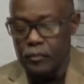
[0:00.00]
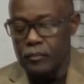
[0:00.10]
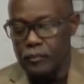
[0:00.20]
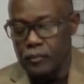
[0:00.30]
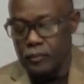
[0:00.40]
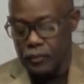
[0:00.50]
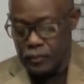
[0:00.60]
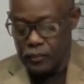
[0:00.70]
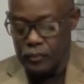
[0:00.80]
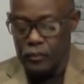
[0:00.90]

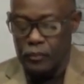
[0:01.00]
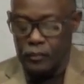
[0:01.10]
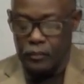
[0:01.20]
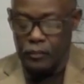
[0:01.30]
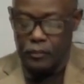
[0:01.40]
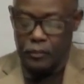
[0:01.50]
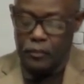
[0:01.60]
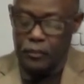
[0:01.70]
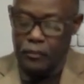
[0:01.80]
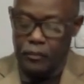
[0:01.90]

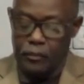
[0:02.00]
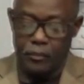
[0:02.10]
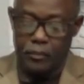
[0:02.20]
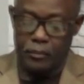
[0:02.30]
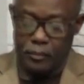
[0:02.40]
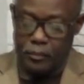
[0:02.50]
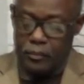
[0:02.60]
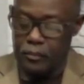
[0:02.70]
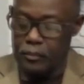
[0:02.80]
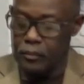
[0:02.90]

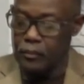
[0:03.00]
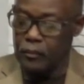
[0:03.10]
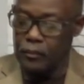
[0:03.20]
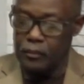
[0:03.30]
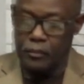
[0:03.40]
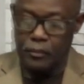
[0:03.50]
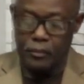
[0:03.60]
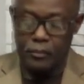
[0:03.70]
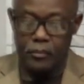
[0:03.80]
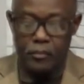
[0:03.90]

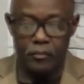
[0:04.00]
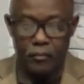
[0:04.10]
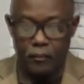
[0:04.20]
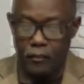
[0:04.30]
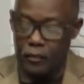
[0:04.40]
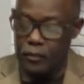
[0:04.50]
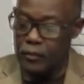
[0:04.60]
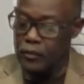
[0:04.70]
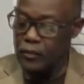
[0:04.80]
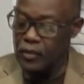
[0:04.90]

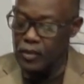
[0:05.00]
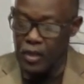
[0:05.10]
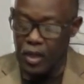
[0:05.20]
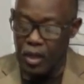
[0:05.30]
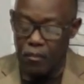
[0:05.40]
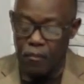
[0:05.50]
This person isn't speaking.